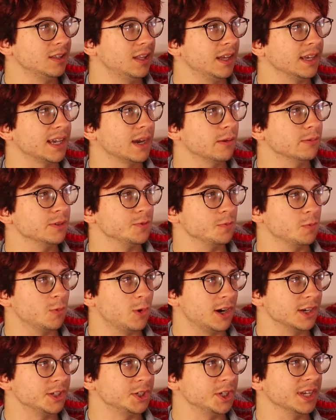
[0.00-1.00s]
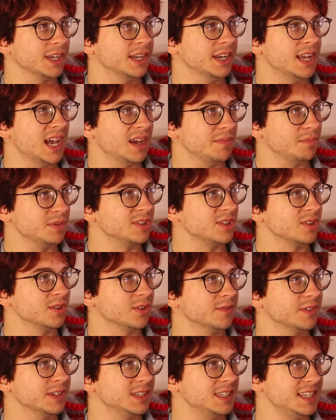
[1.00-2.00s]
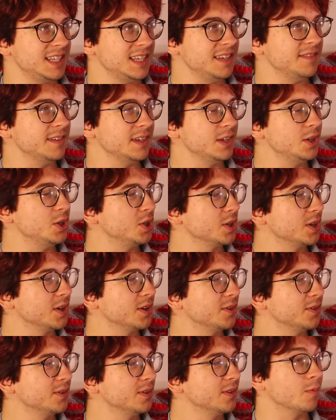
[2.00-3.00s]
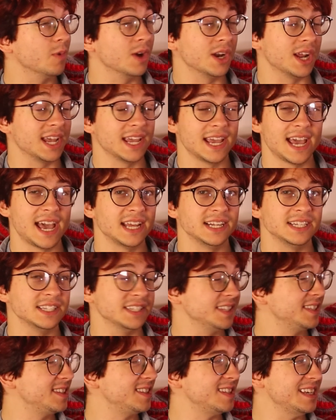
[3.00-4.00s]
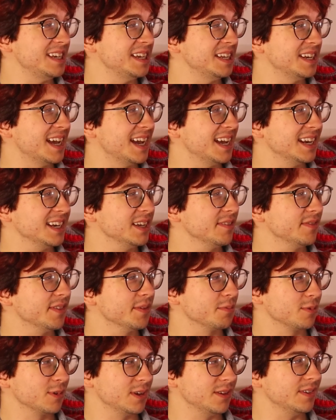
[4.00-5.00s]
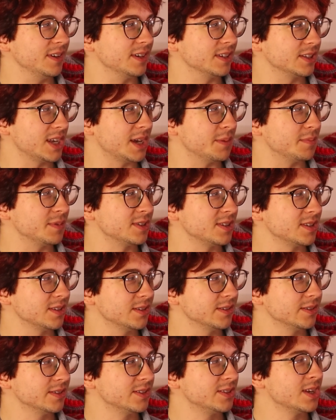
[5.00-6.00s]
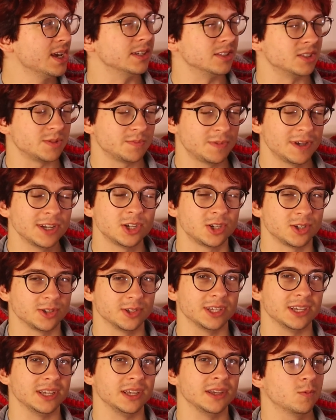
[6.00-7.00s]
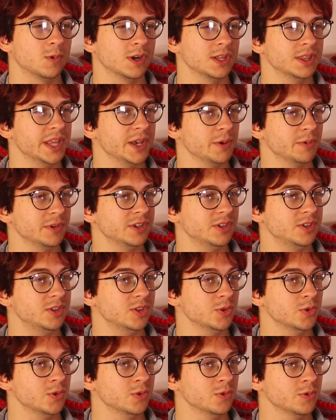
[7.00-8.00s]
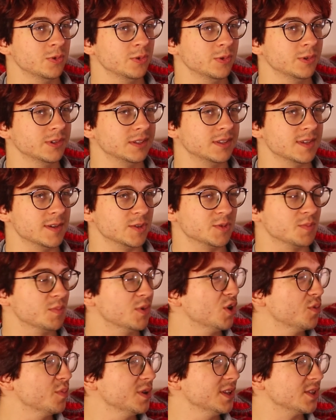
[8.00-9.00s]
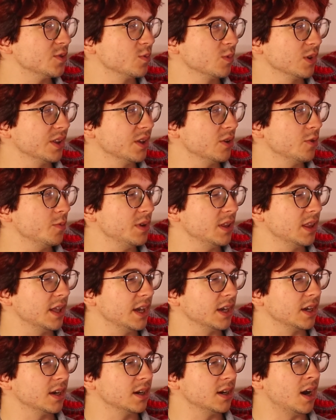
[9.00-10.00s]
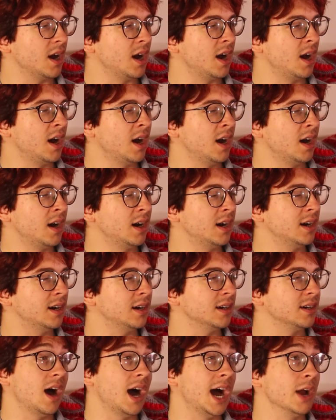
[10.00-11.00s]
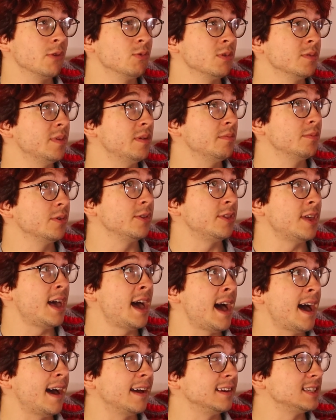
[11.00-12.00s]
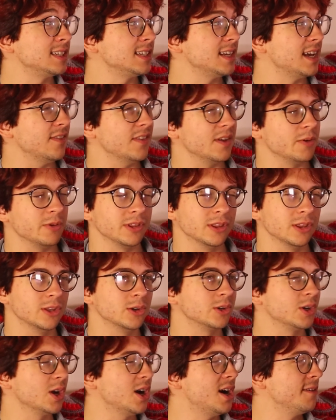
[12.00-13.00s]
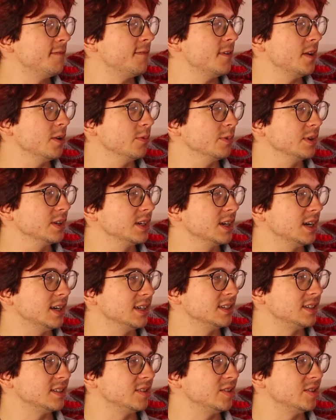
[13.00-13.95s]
like I was watching an episode of a TV show when I hadn't seen any of the previous episodes, especially when they would do those moments where they would be like, ah, I remember that, and they would look off and it would cut